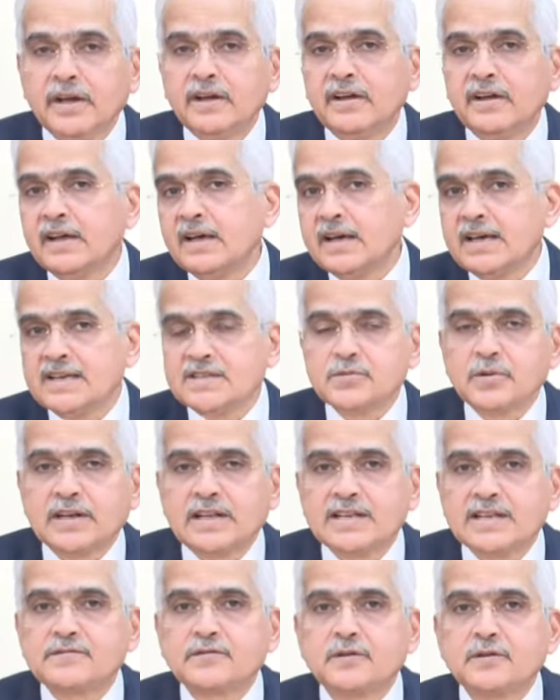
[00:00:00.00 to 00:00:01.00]
India as
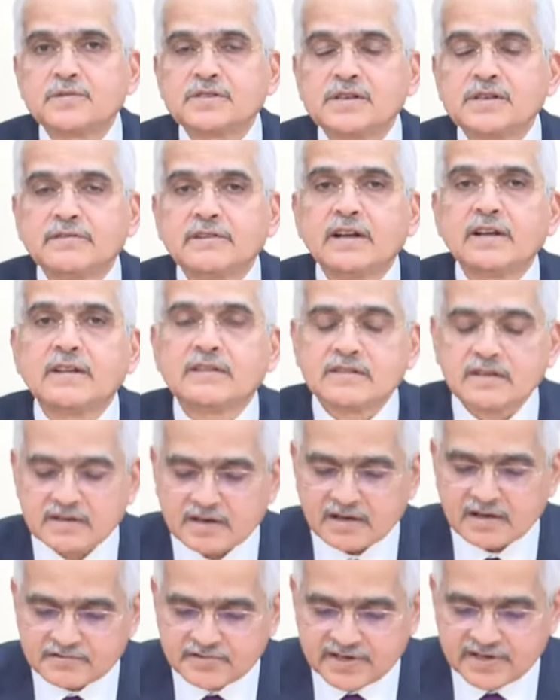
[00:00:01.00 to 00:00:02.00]
well as from several other
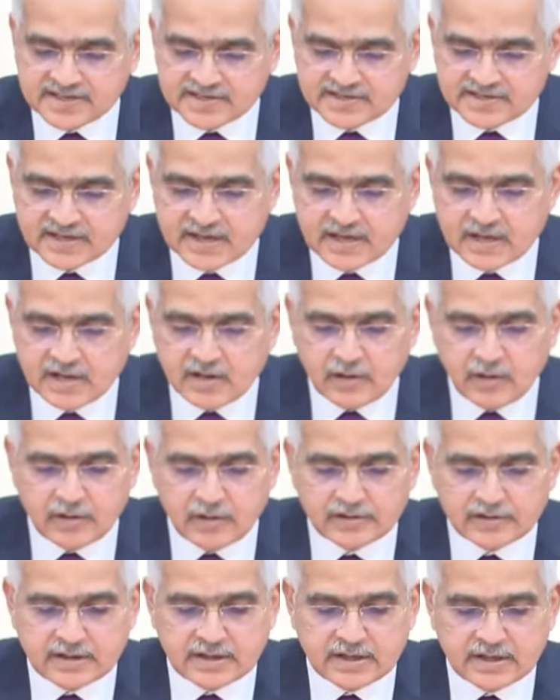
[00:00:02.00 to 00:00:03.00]
countries
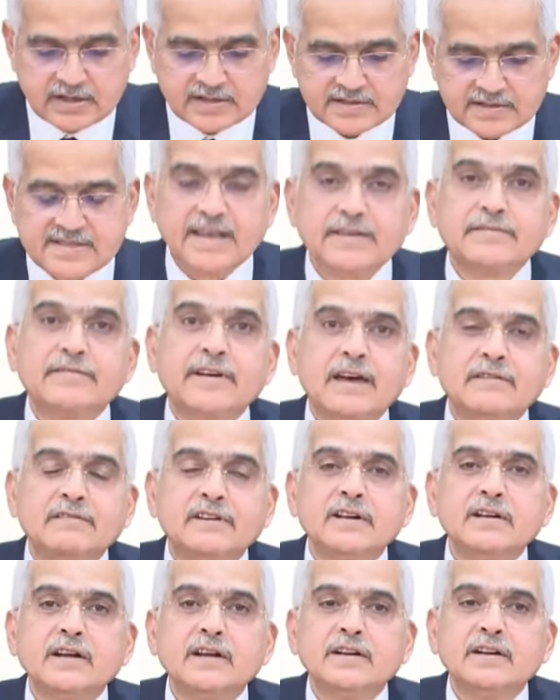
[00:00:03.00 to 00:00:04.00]
on safe
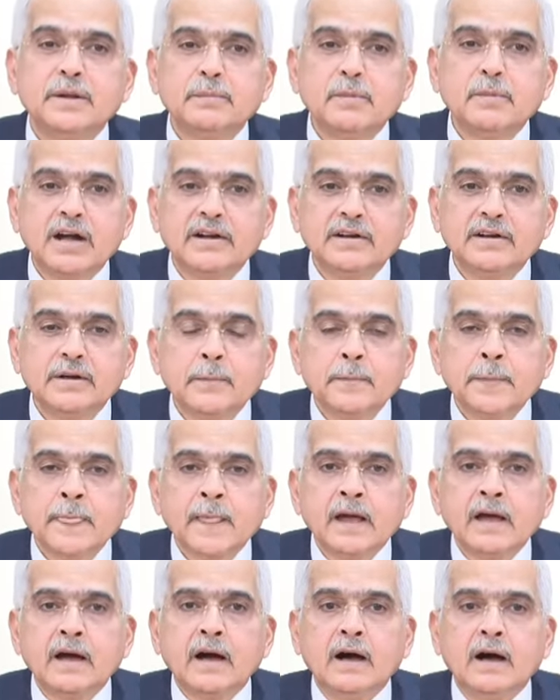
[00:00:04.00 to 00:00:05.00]
haven demand,
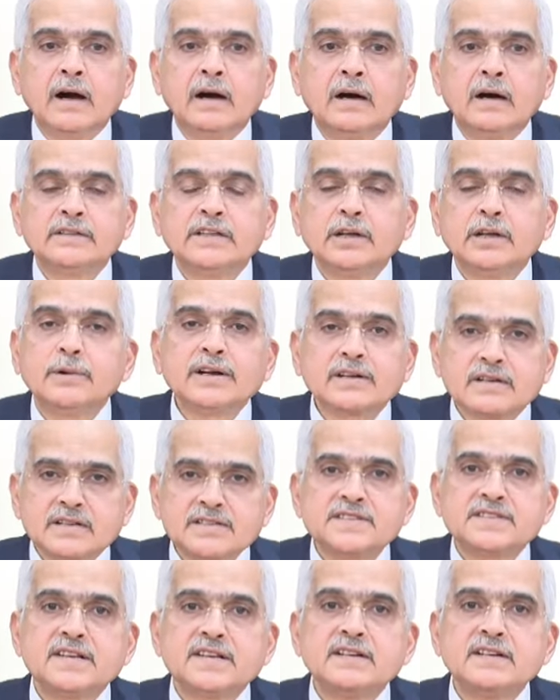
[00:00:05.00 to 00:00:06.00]
there were
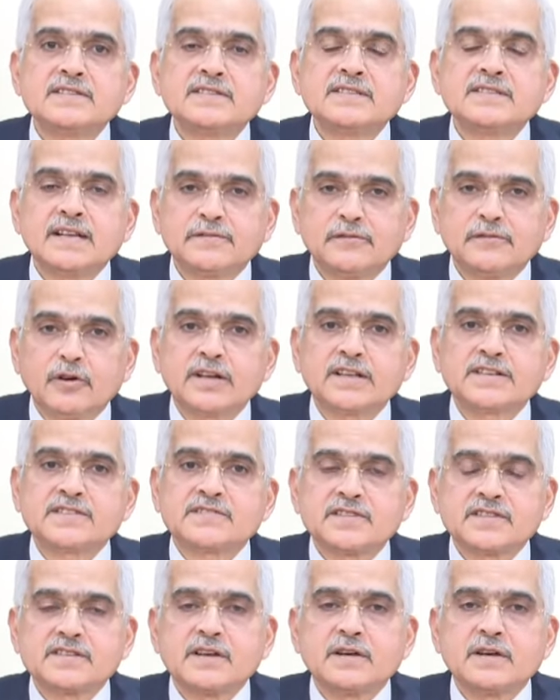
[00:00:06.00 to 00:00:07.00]
concerns that forex
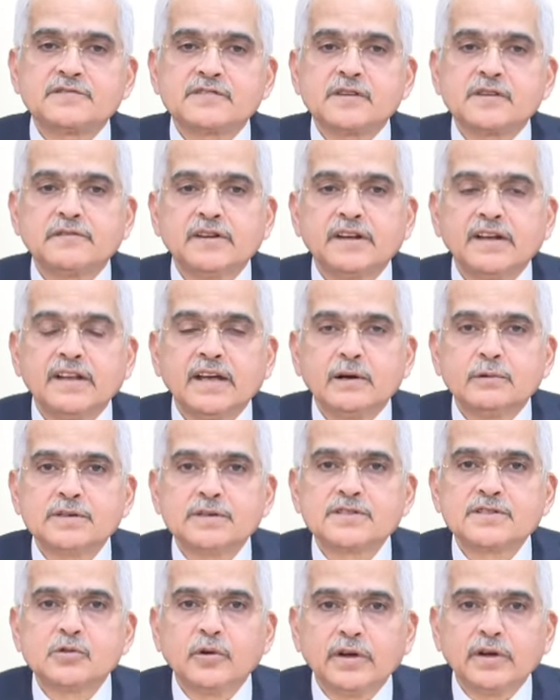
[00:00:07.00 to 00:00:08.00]
reserves of India
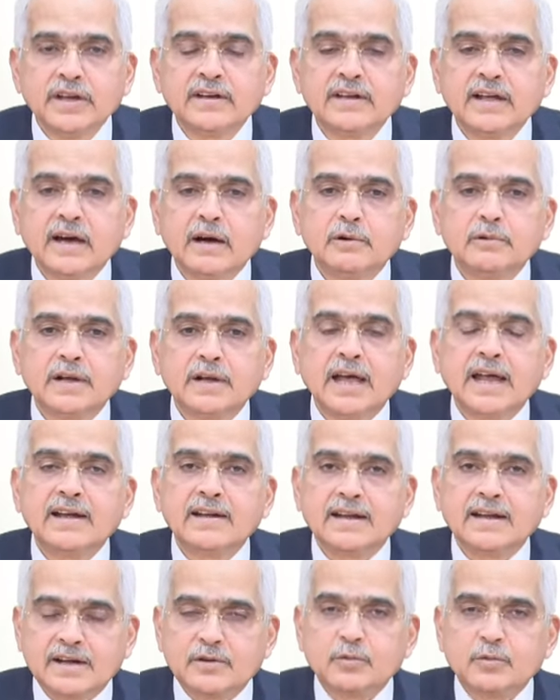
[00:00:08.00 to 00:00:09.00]
was going down,
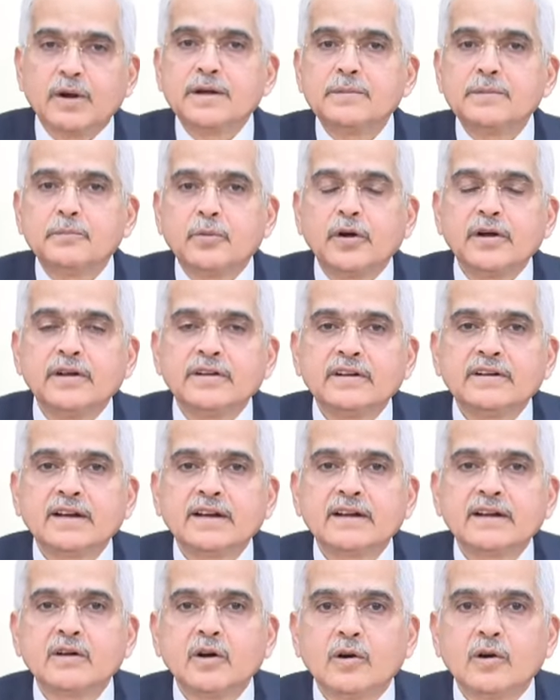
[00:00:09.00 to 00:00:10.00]
and at one point it
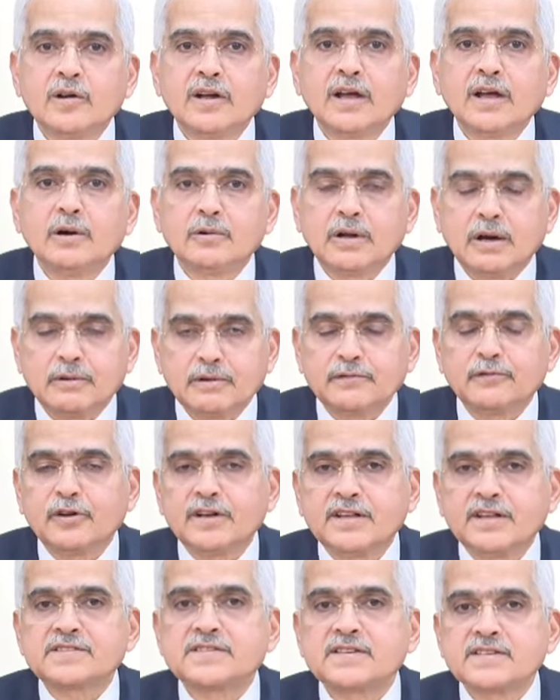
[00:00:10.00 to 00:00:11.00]
had gone down, our
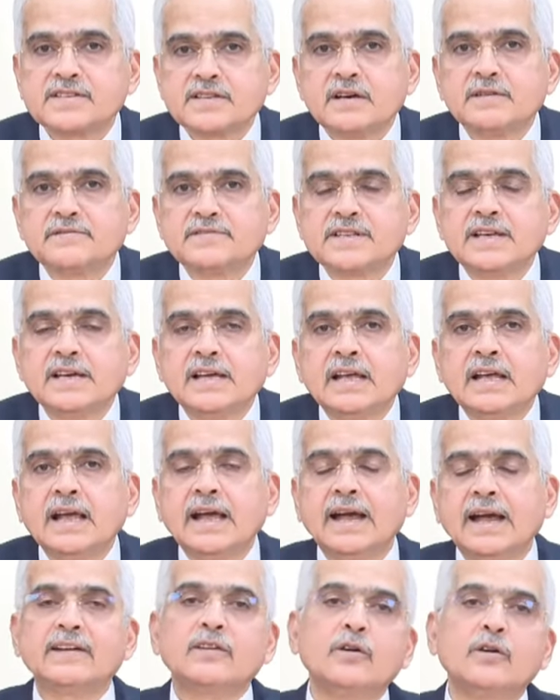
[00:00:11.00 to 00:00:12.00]
forex reserves
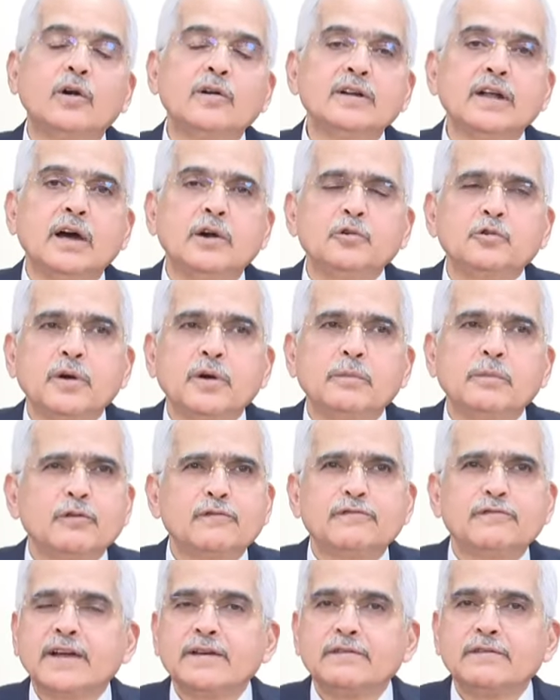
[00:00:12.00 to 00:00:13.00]
had gone down to
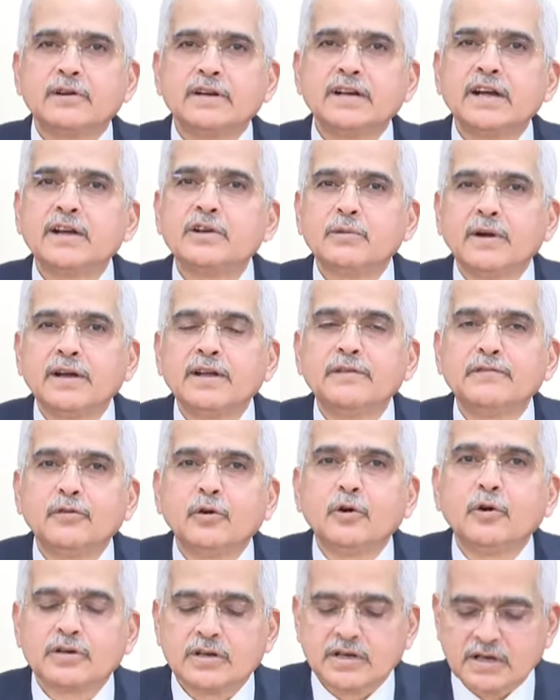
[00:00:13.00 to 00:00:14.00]
about
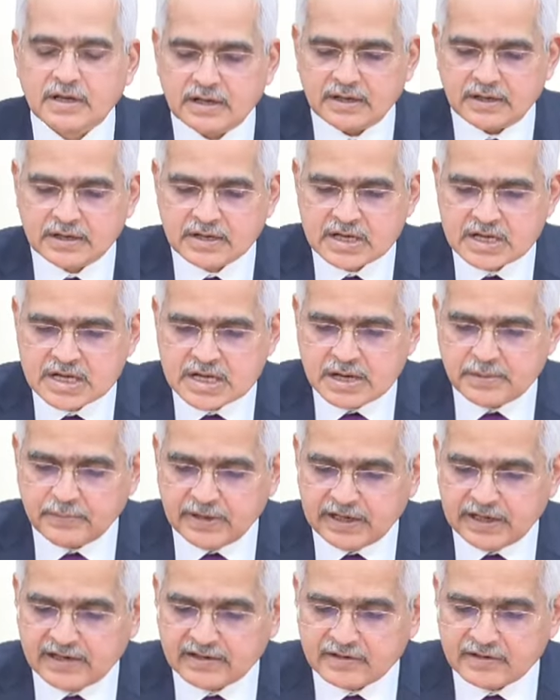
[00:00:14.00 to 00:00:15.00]
$524
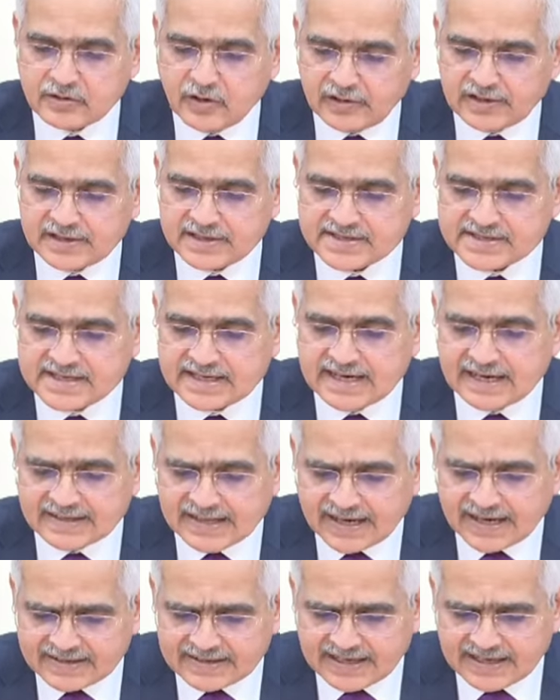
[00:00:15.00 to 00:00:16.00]
billion. And at
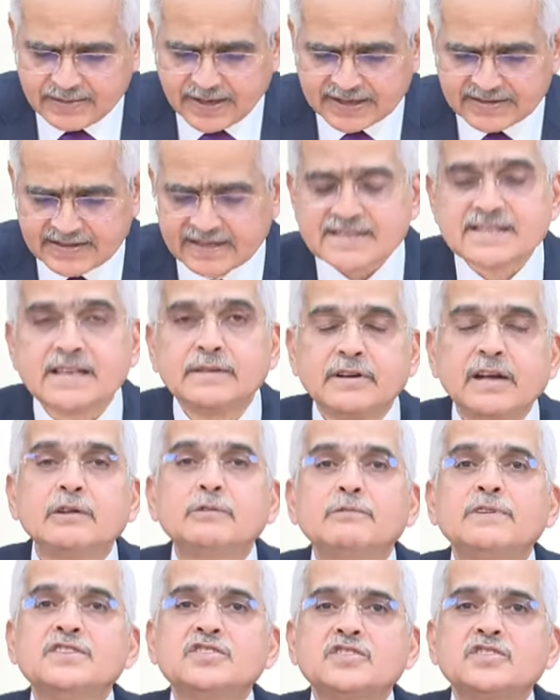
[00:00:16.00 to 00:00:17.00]
that time, I think several
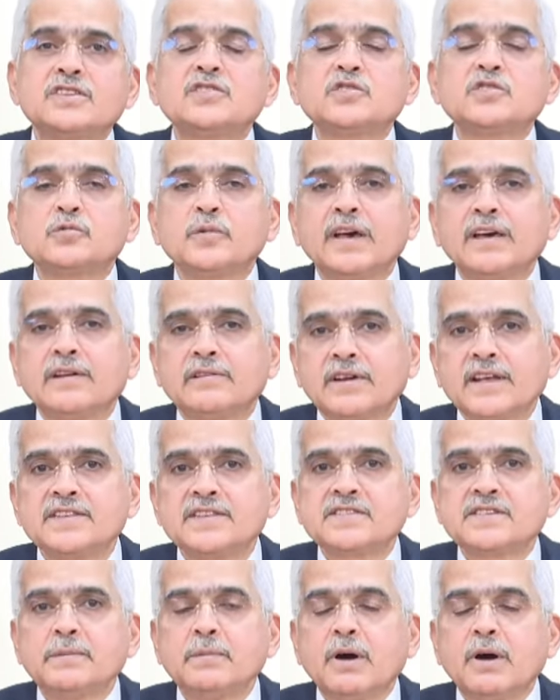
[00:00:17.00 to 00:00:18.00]
questions were
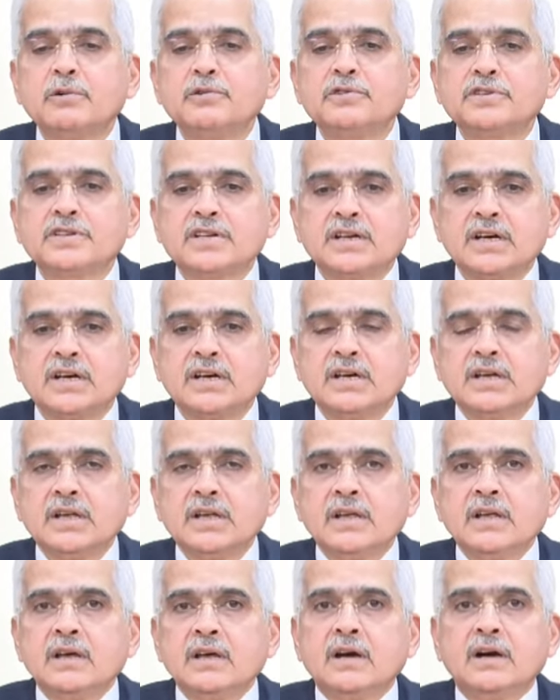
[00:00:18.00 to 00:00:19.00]
raised about
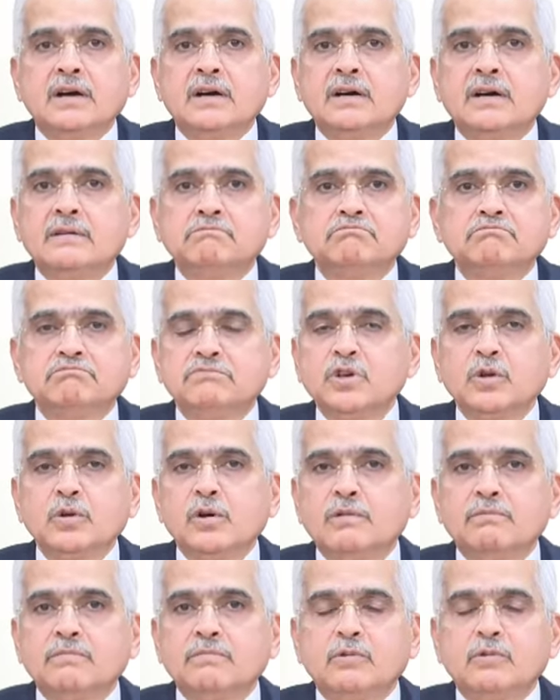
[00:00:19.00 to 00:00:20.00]

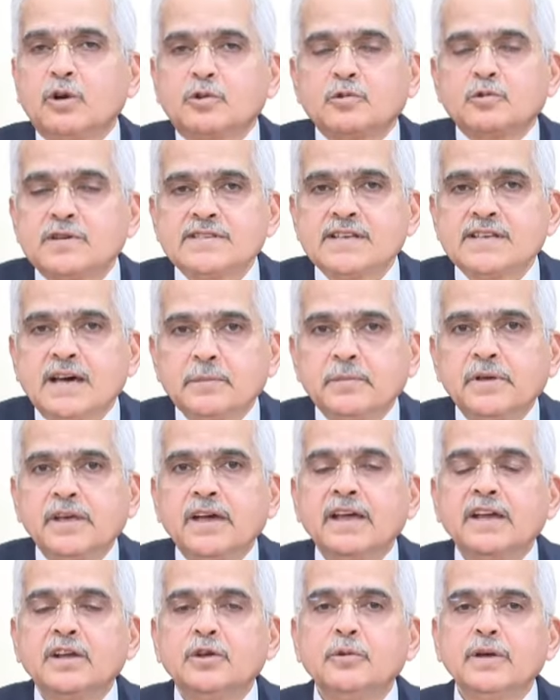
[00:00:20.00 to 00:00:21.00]
what was
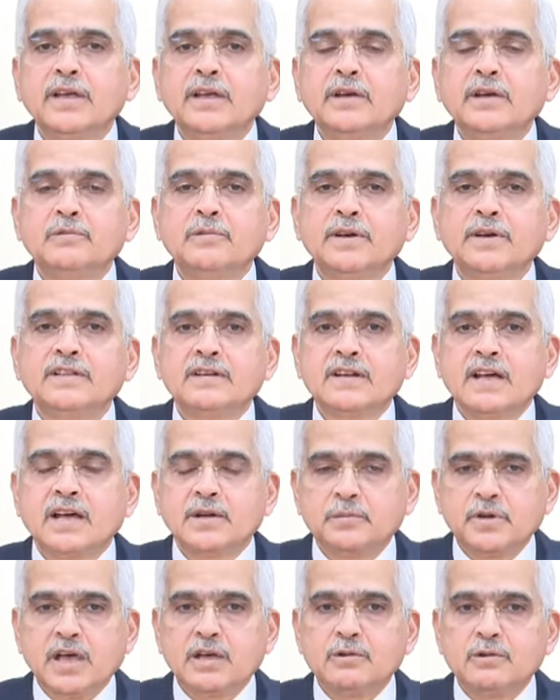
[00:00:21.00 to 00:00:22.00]
RBI doing, whether
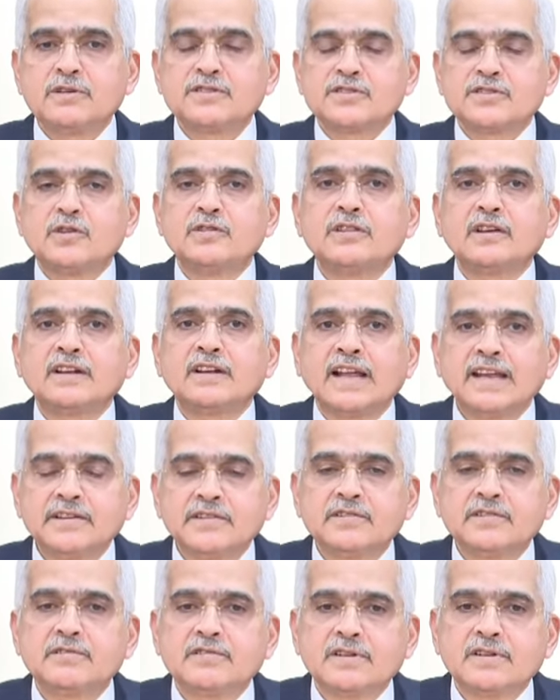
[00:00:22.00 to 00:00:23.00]
RBI was on the
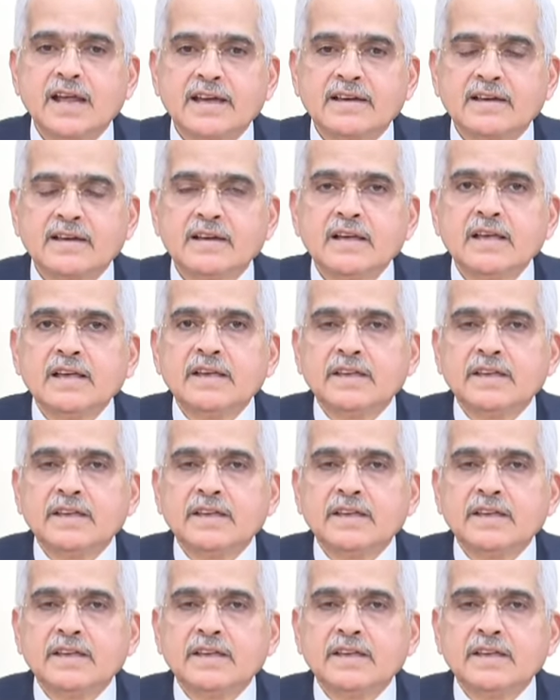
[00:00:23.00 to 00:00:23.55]
right track.